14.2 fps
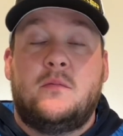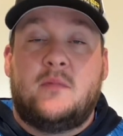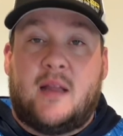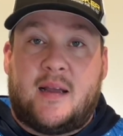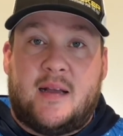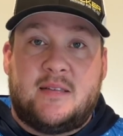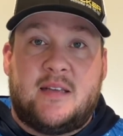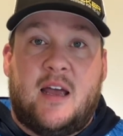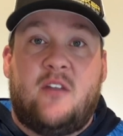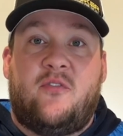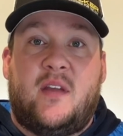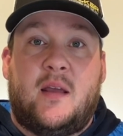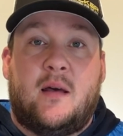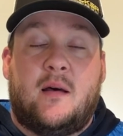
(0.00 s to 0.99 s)
like I said,
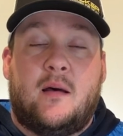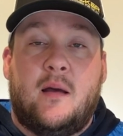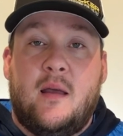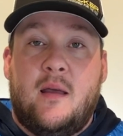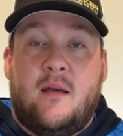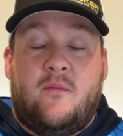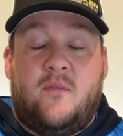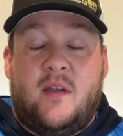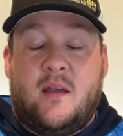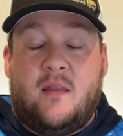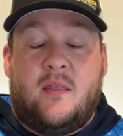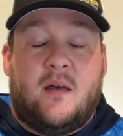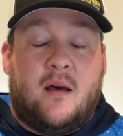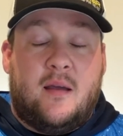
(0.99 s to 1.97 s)
via
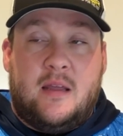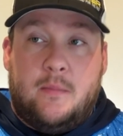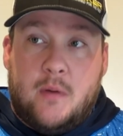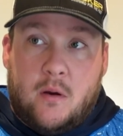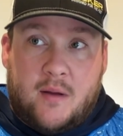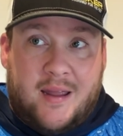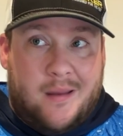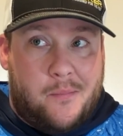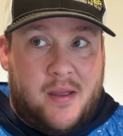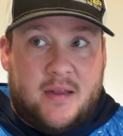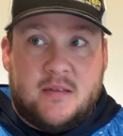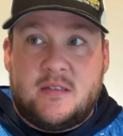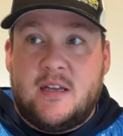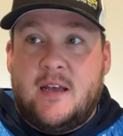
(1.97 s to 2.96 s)
the email
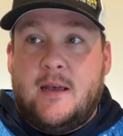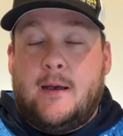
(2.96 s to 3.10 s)
campaigns.